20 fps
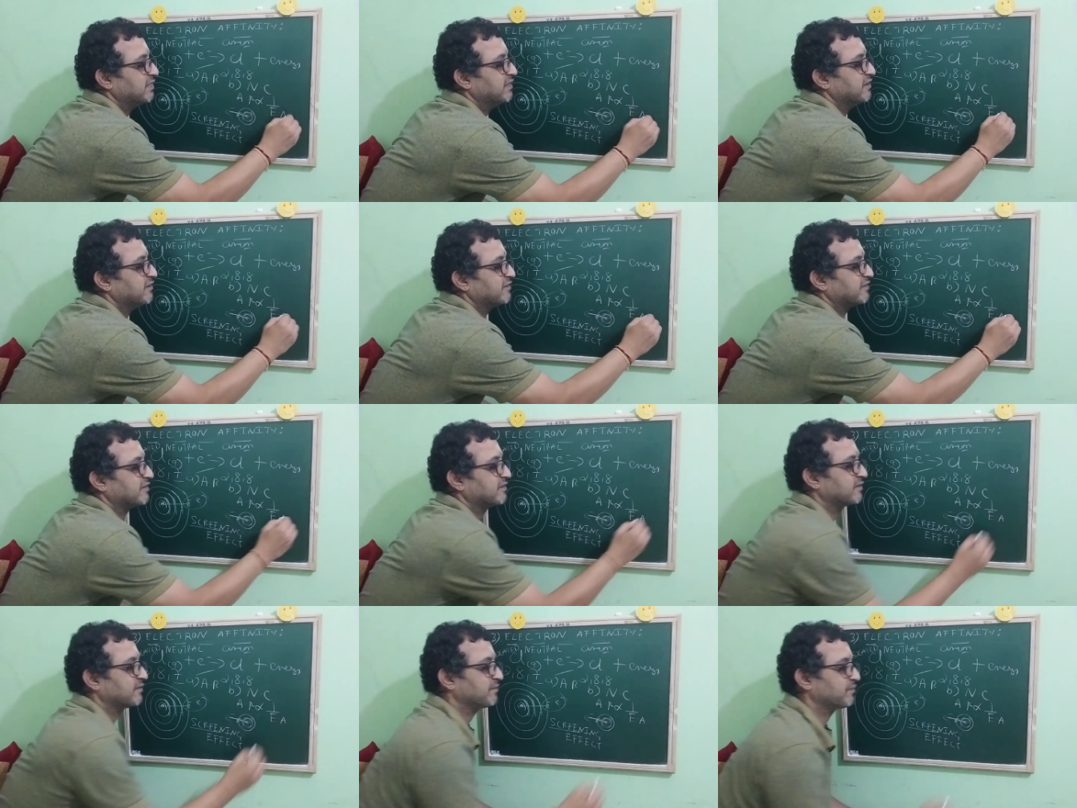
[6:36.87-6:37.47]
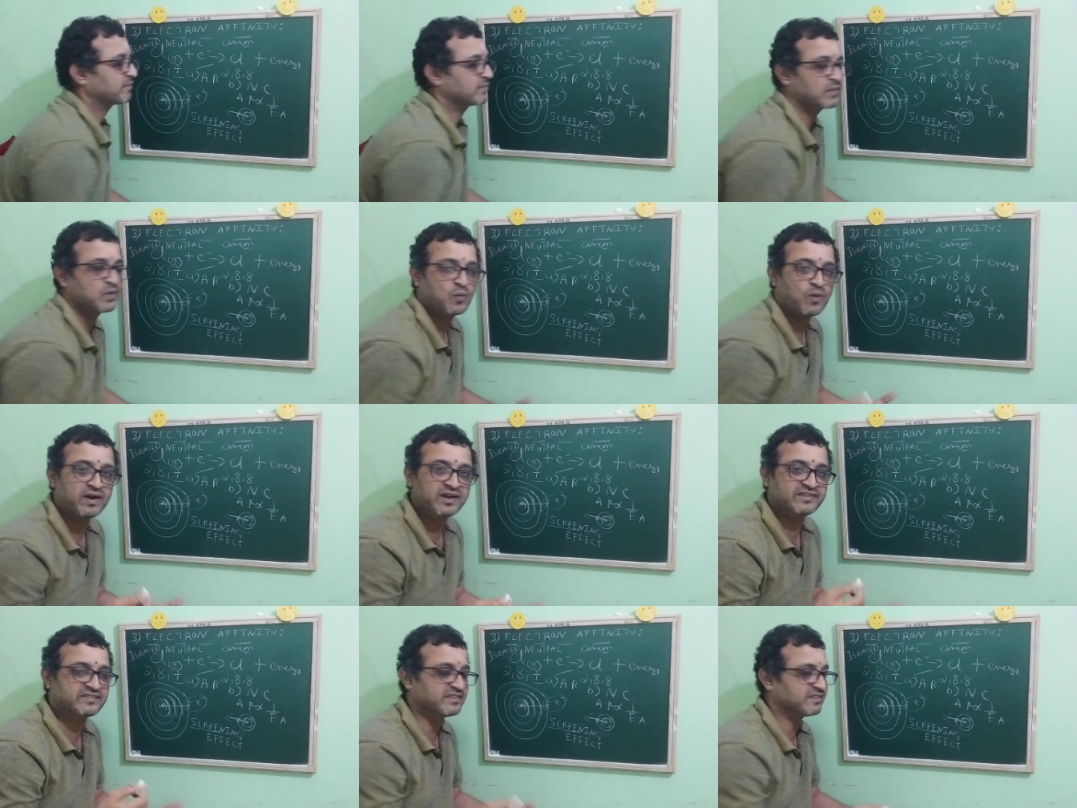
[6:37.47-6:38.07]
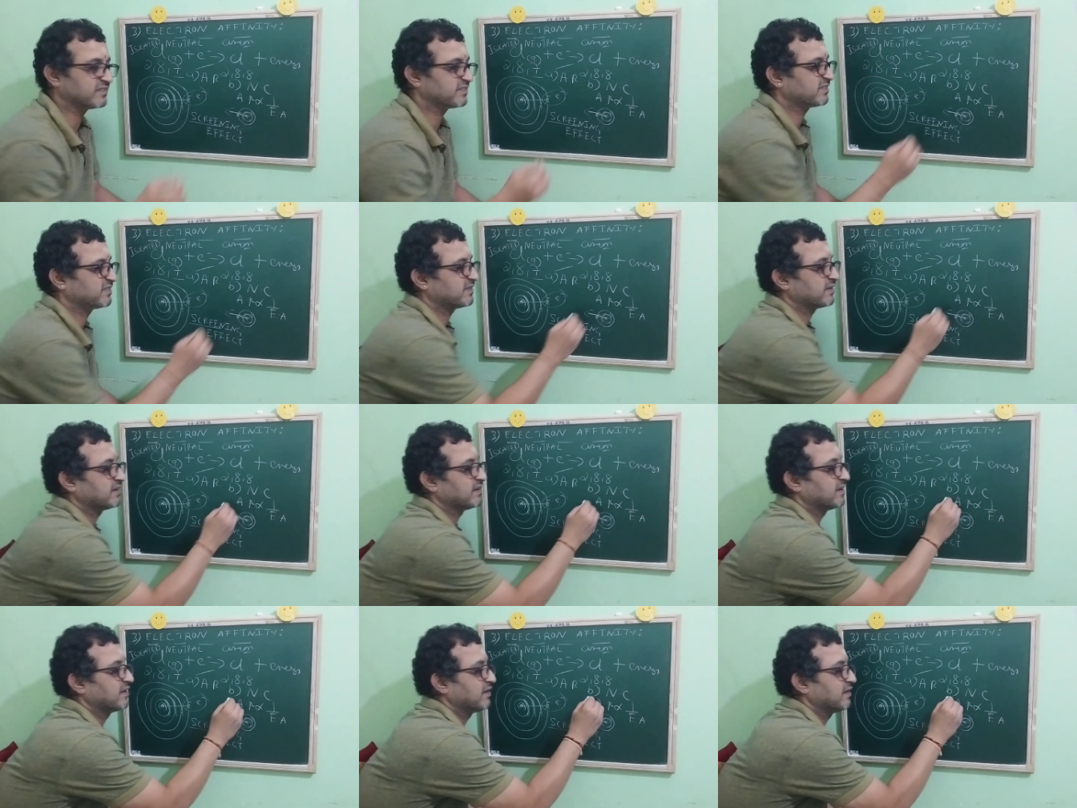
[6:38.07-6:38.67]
like this. What is this?